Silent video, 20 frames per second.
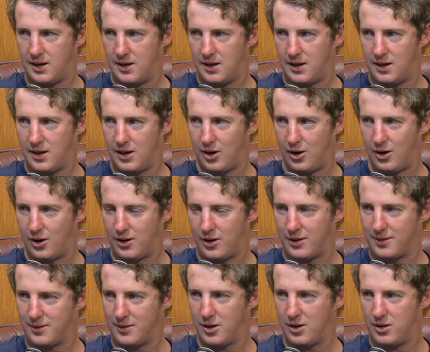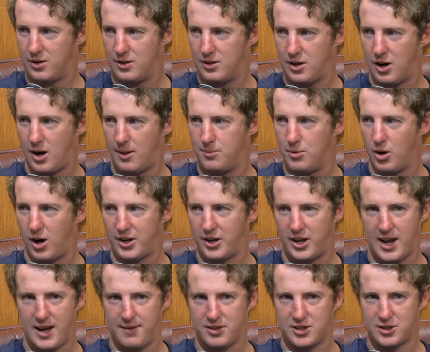Oh, I'm, um, I do
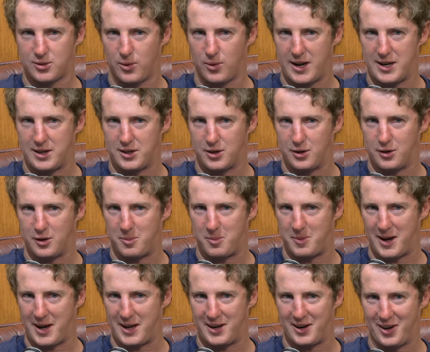not have a sweet tooth, but